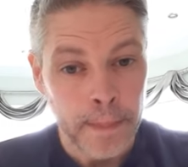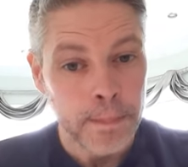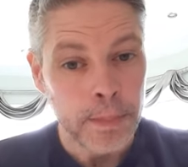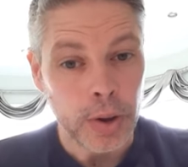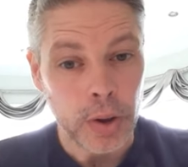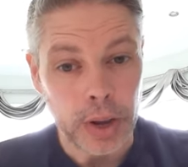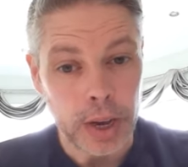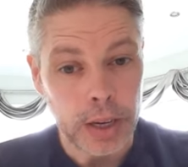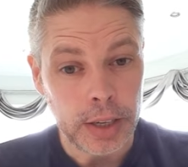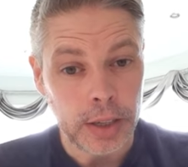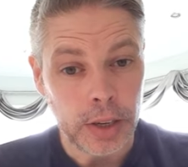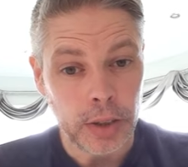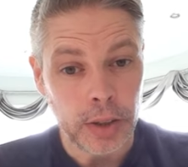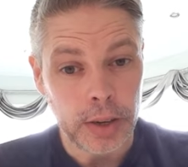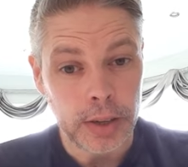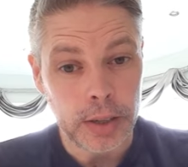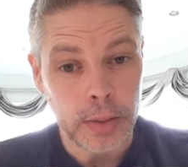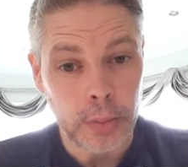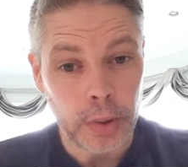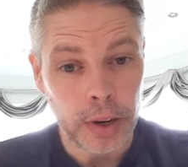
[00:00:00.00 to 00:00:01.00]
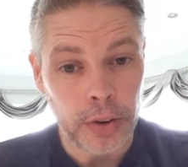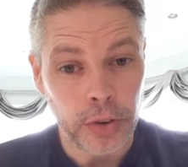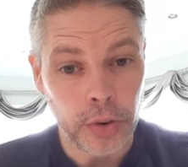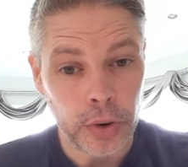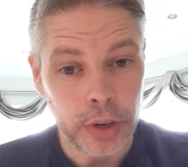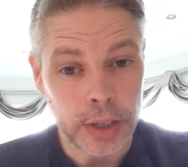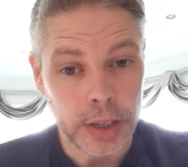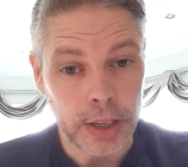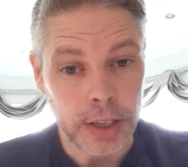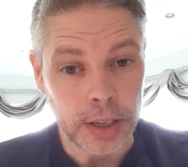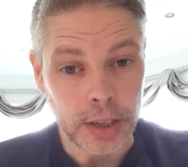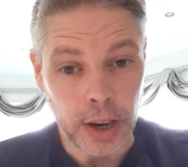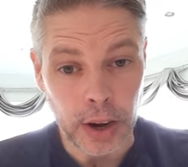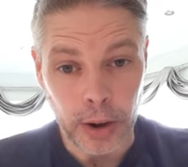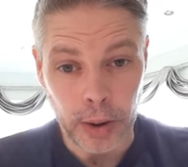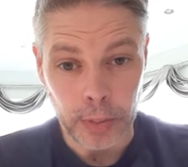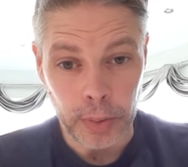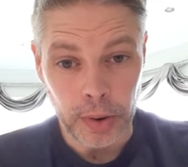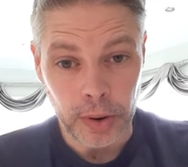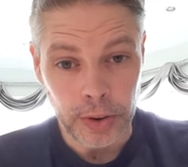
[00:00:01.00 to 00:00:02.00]
Okay, so those are my choices. I
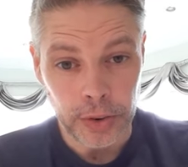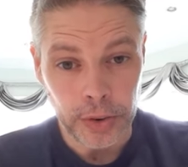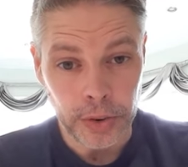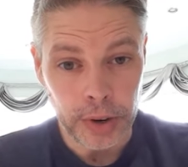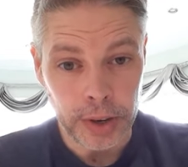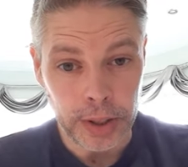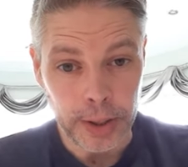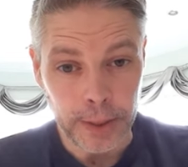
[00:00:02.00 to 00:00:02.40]
hope you enjoyed